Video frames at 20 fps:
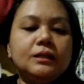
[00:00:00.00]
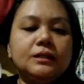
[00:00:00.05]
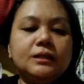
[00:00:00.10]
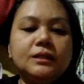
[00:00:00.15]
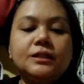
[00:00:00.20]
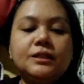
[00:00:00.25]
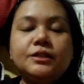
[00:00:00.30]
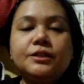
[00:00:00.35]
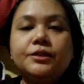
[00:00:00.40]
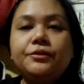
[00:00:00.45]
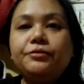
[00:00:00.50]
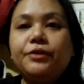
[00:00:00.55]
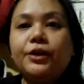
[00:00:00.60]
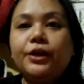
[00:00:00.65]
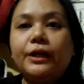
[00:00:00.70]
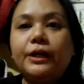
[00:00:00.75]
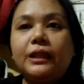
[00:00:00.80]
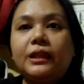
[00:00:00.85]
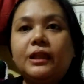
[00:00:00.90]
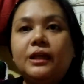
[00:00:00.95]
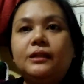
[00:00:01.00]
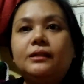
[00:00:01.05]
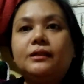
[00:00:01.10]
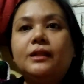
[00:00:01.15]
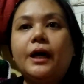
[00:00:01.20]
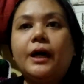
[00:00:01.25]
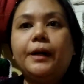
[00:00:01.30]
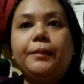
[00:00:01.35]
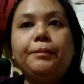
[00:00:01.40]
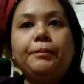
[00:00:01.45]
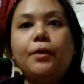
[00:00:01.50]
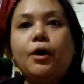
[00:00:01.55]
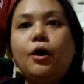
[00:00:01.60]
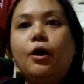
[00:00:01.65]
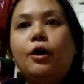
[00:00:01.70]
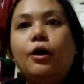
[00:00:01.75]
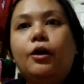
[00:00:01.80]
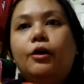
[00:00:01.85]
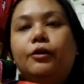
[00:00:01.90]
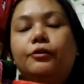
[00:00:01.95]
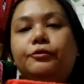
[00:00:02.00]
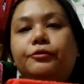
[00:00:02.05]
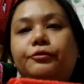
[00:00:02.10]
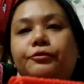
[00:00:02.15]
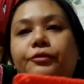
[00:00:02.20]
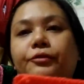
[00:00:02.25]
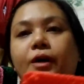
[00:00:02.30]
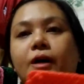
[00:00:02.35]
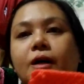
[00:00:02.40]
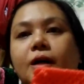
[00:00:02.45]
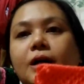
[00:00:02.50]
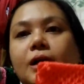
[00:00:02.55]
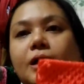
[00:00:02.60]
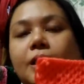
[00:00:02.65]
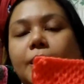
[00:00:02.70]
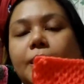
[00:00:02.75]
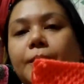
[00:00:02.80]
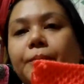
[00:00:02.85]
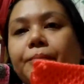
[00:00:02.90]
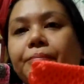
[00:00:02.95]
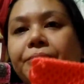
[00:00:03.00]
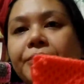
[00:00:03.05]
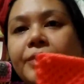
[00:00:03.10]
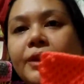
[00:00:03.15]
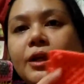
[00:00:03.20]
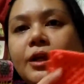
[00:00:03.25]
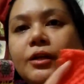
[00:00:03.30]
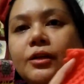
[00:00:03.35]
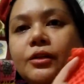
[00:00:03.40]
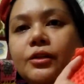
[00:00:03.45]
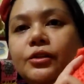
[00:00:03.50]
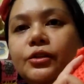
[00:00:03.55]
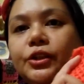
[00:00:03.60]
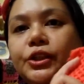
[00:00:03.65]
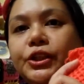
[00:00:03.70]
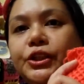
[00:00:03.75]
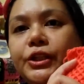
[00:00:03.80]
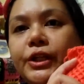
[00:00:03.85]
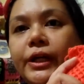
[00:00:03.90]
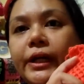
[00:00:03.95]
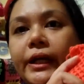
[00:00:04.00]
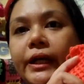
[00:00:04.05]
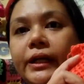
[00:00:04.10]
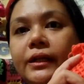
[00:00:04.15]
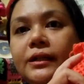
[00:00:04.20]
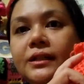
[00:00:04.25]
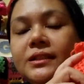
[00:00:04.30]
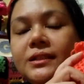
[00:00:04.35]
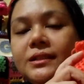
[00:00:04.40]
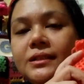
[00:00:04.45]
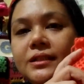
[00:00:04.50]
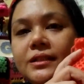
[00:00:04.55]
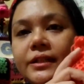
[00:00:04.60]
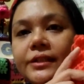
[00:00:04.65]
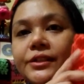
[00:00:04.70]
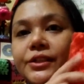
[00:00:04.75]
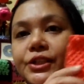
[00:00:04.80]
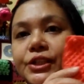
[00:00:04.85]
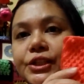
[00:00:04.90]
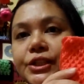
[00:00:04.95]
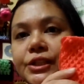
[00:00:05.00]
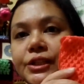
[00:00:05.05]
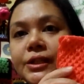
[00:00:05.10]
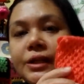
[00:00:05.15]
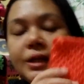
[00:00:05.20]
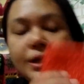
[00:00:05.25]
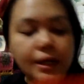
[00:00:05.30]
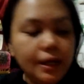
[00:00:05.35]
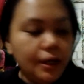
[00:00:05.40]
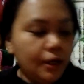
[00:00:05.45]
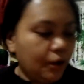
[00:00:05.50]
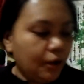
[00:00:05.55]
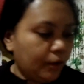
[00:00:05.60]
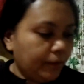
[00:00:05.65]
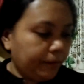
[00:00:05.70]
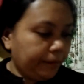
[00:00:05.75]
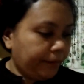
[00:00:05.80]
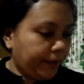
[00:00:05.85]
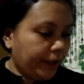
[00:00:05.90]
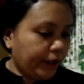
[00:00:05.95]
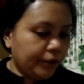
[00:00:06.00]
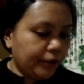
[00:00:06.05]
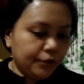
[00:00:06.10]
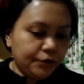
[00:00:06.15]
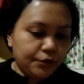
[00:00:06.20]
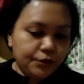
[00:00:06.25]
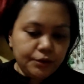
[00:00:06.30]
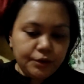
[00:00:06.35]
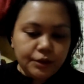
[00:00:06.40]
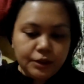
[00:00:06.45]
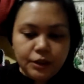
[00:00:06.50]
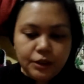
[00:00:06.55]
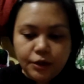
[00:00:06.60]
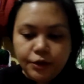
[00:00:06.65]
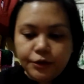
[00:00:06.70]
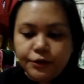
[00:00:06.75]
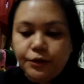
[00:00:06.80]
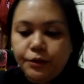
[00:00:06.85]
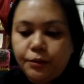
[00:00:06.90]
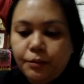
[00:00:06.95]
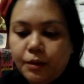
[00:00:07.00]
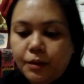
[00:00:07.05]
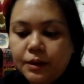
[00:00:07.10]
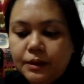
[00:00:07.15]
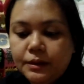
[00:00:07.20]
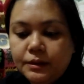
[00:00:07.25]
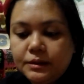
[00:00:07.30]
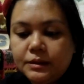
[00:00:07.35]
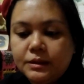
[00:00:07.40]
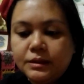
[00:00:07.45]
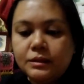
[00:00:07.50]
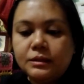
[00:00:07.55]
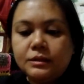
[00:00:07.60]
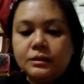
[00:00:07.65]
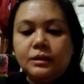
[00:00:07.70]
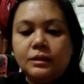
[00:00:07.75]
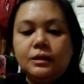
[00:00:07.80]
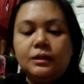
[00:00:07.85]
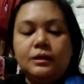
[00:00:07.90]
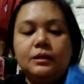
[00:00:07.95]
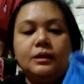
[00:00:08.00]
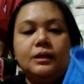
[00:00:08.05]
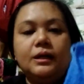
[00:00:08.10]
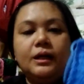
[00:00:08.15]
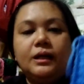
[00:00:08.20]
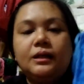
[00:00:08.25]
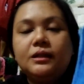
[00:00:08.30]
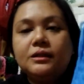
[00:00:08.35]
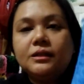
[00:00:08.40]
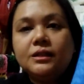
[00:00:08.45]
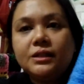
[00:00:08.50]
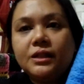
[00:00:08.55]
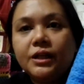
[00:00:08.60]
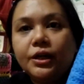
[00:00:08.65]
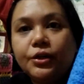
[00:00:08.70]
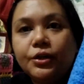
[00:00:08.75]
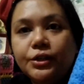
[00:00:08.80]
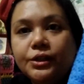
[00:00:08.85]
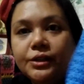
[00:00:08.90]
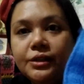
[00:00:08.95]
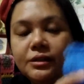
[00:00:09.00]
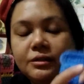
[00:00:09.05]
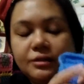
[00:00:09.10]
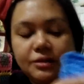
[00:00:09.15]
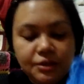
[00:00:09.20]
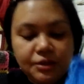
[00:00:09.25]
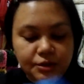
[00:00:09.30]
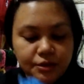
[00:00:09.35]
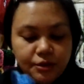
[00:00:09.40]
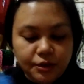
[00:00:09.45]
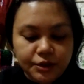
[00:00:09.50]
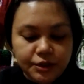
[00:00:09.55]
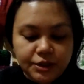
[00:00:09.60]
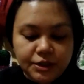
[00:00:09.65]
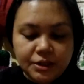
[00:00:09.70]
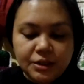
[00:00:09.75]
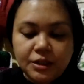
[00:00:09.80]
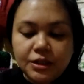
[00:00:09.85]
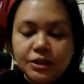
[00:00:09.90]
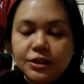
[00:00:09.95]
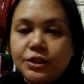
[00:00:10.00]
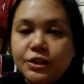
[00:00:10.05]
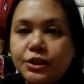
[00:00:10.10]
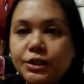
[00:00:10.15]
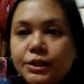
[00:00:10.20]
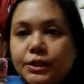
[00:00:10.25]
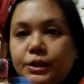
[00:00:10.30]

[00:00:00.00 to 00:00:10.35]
This is a very thick type of crochet stitch compared to the other ones. It is thicker than the star stitch,